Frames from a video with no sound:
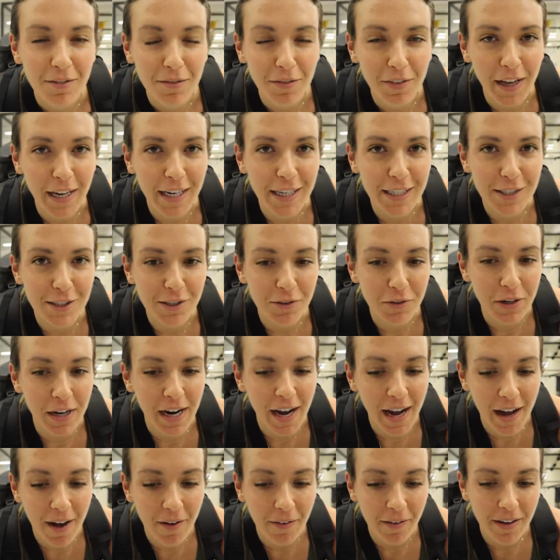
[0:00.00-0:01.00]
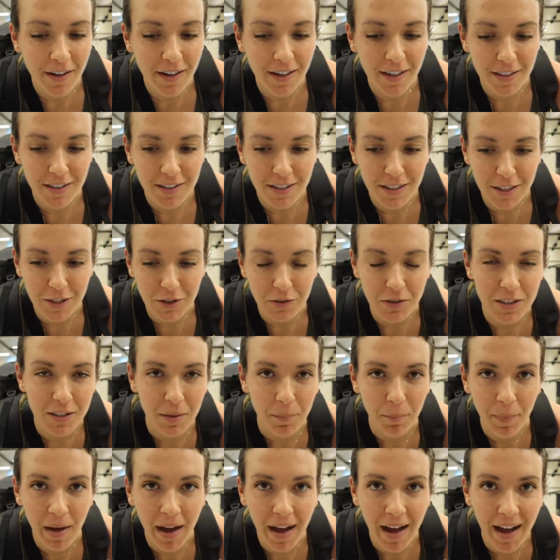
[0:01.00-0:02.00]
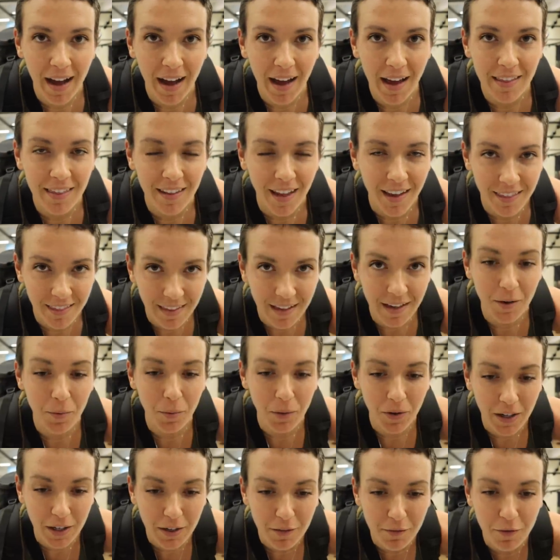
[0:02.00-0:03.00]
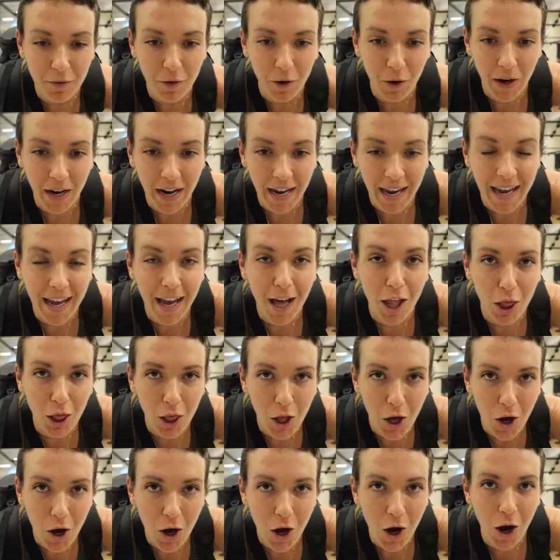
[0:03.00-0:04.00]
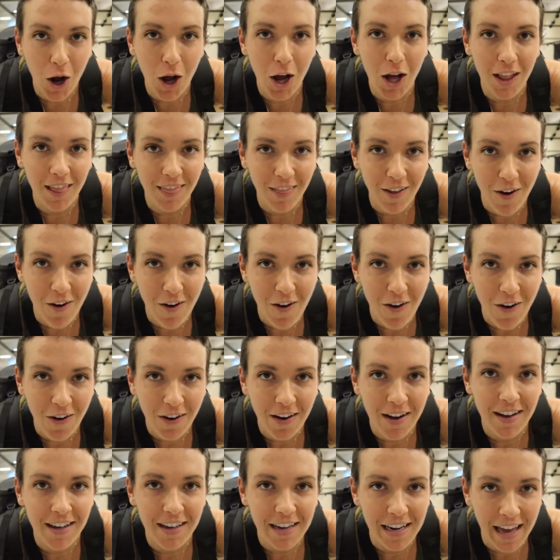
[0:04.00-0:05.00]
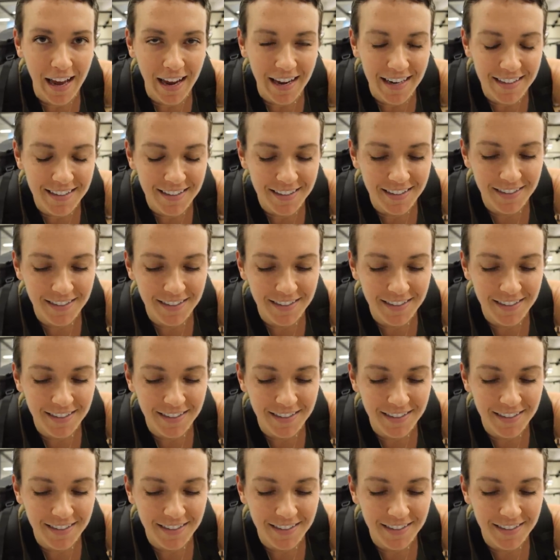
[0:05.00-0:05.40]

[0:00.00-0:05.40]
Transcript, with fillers: Flight is 3 hours, do some math. I think we're in for a long, long night.